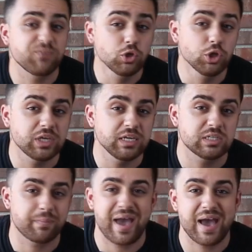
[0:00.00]
If you're looking
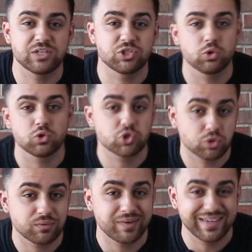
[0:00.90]
to pass your
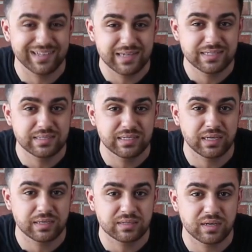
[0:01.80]
surveying
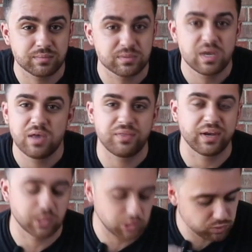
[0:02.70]
licensing exams,
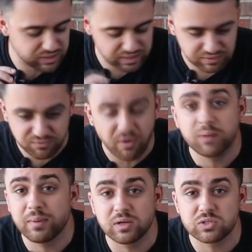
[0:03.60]
that includes the
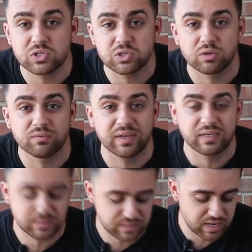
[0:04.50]
fundamentals of
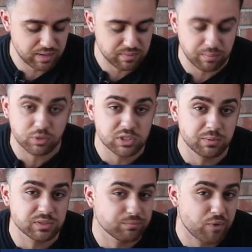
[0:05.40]
surveying exam, the
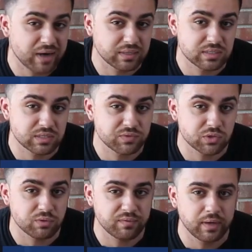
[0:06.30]
principles and practices of
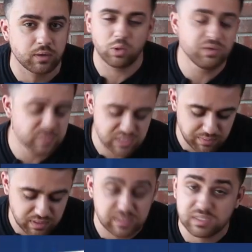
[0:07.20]
surveying, or even
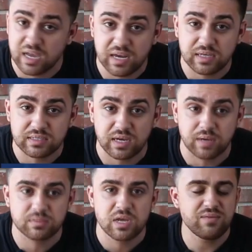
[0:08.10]
some of the state
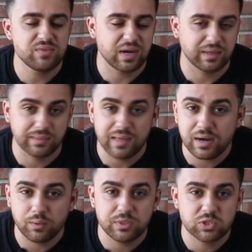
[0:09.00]
exams, they've got a
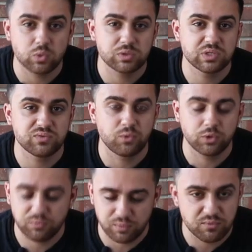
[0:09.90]
lot of resources
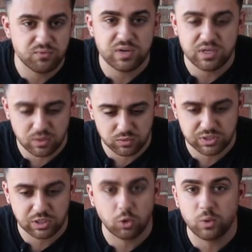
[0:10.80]
for you, from
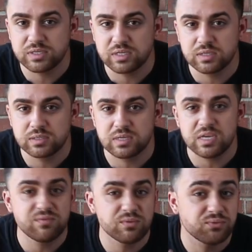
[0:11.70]
videos to quizzes,
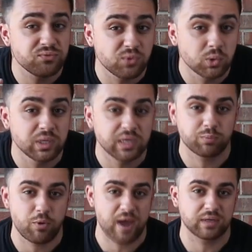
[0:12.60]
even
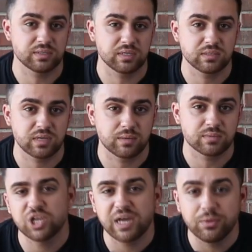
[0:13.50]
full-length practice
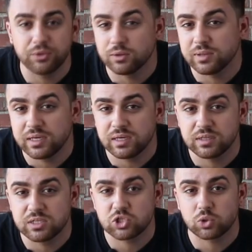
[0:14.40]
exams. Check out their link
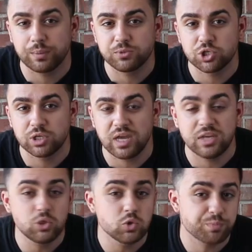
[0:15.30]
in the description
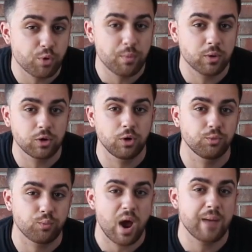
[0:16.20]
and use promo
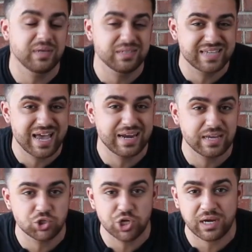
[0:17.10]
code RAMI10
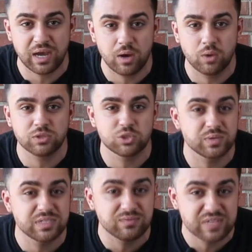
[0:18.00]
at checkout
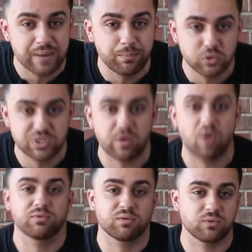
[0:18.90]
to receive 10%
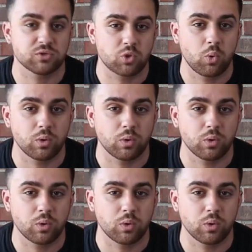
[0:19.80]
off your first